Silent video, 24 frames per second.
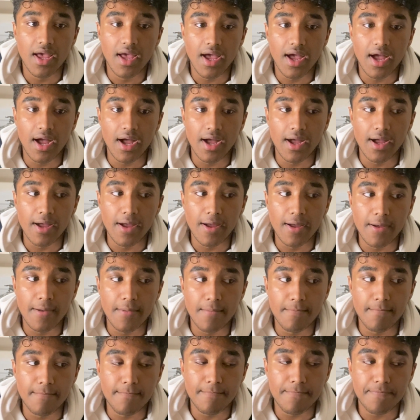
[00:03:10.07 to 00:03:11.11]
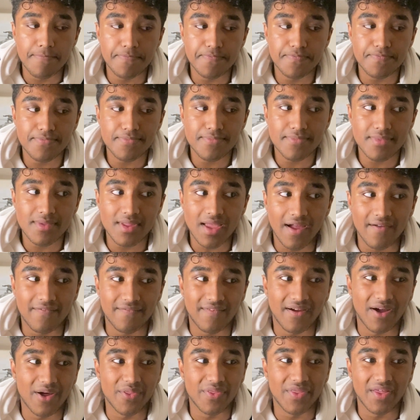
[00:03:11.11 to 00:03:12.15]
I
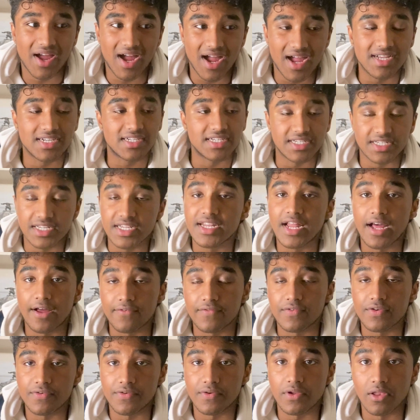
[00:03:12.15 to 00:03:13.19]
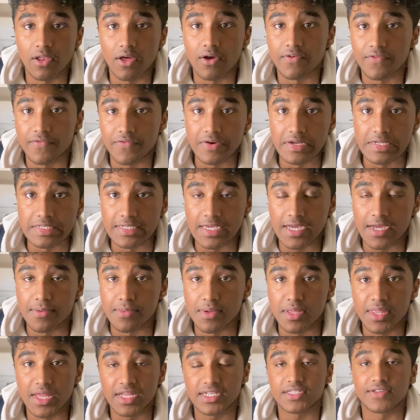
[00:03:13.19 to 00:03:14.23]
found that I actually did have a lot of free time.
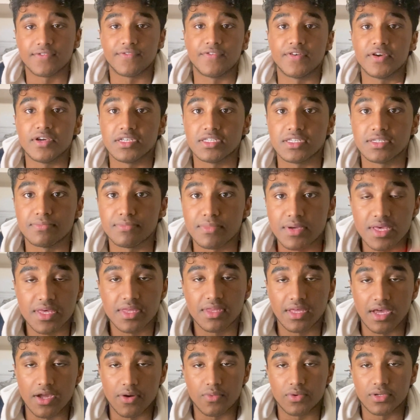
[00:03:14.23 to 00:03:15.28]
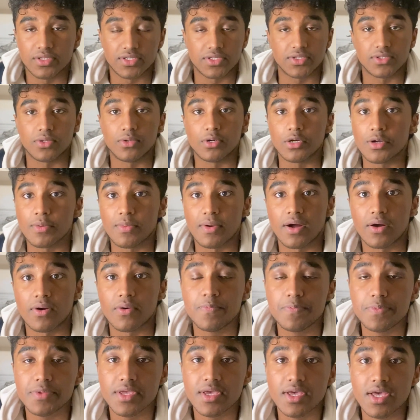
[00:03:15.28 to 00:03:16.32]
And that's the first myth that I want to talk about
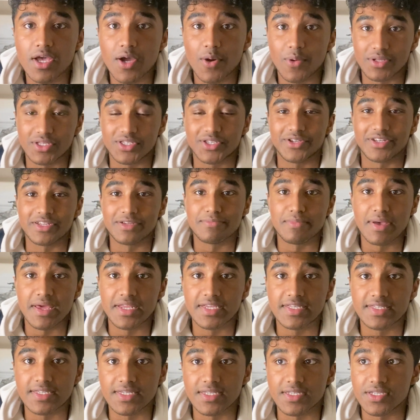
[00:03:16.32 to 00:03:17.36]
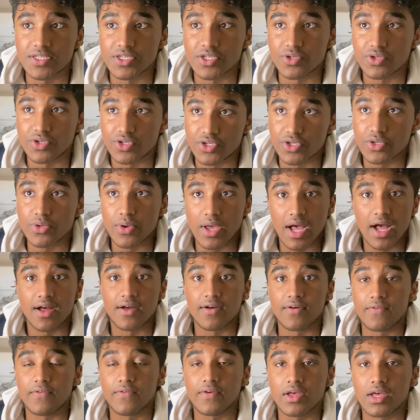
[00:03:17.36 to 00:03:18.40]
when studying medicine. You do
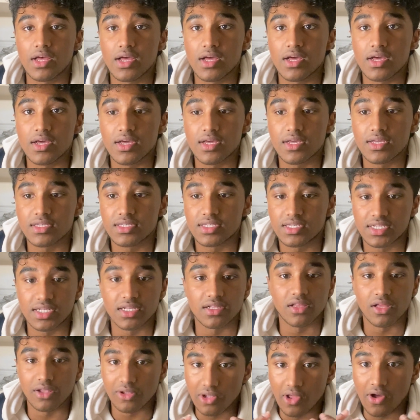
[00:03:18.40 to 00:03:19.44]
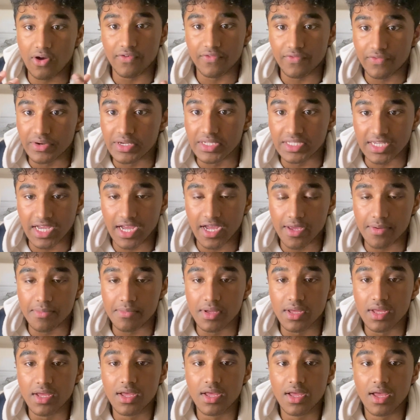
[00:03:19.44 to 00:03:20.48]
have still a lot of free time.
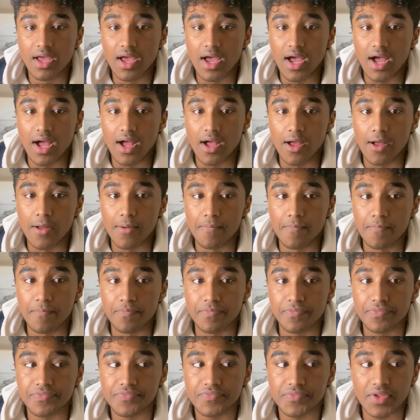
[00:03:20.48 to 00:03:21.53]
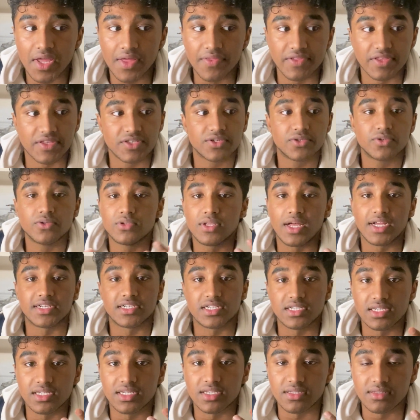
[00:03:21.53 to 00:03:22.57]
And the school
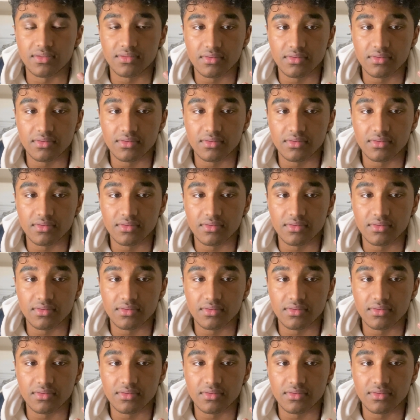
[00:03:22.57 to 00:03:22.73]
actually